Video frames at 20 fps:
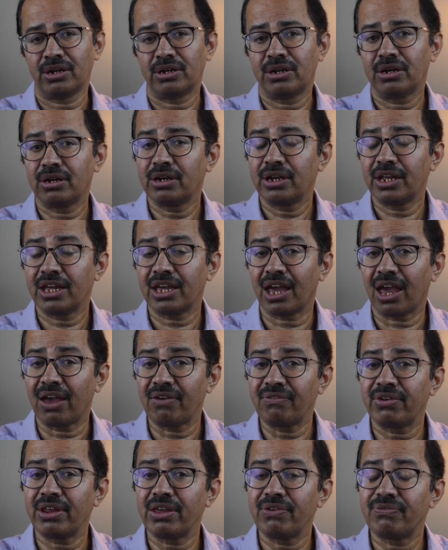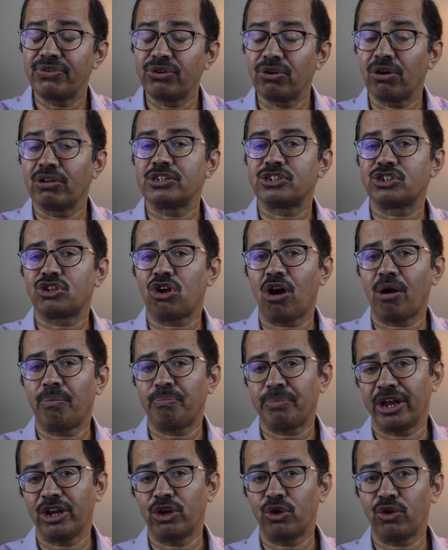turning every fuel
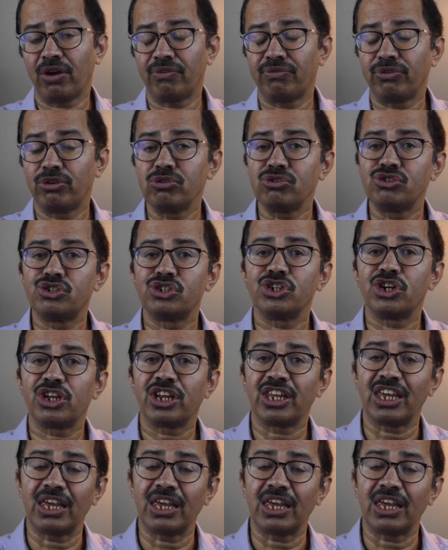stop into a future